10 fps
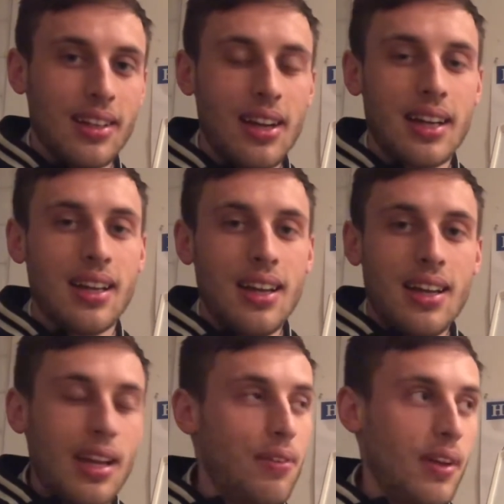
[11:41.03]
Like
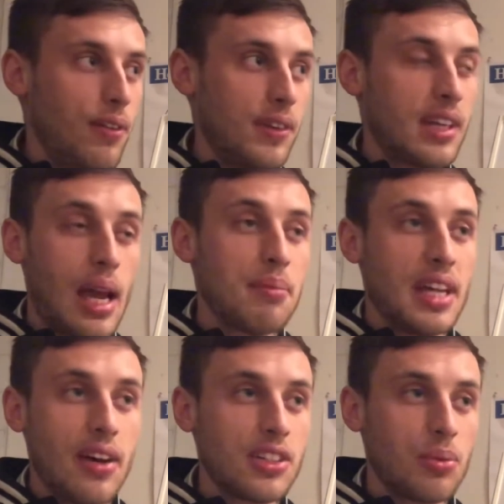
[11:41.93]
if it came
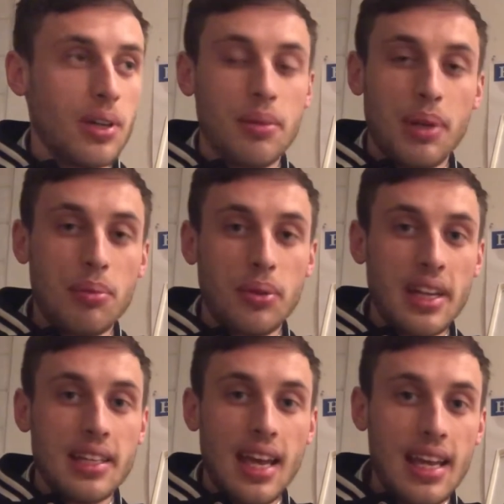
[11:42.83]
down to it and people
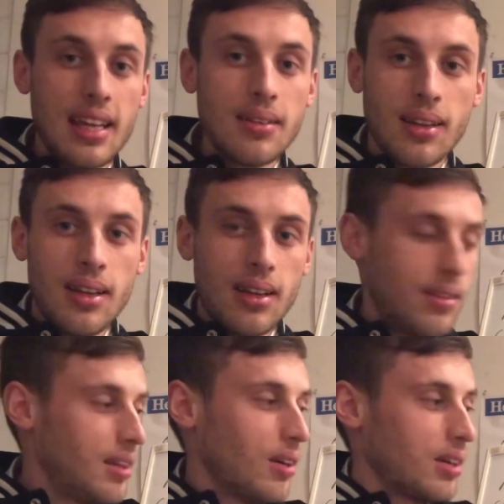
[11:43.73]
need to eat,
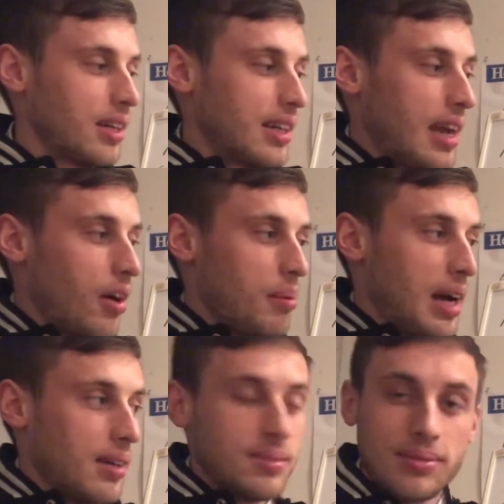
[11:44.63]
they're not going to care
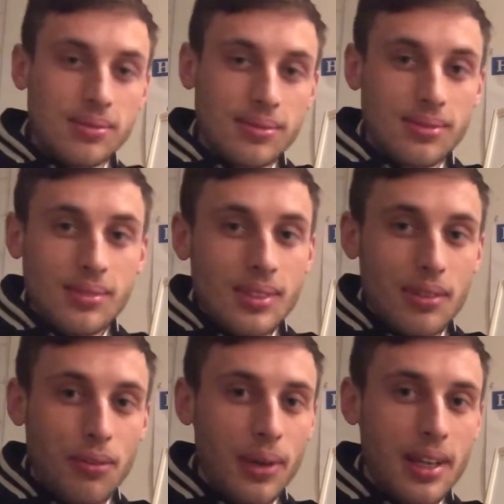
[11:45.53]
about
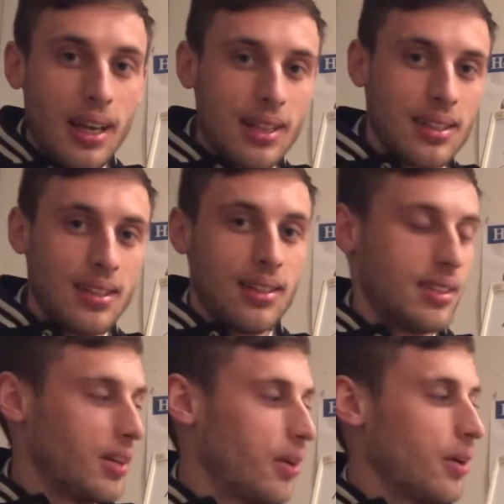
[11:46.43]
footy cards.
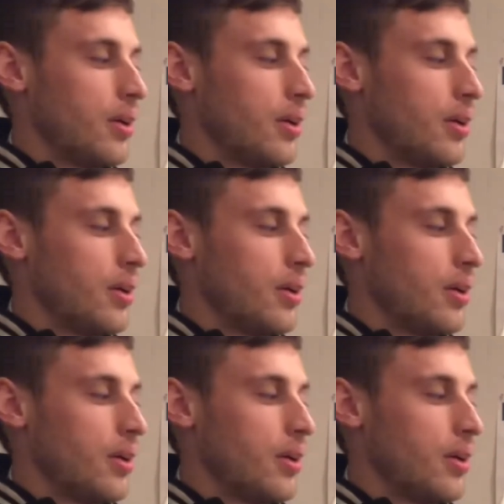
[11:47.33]
So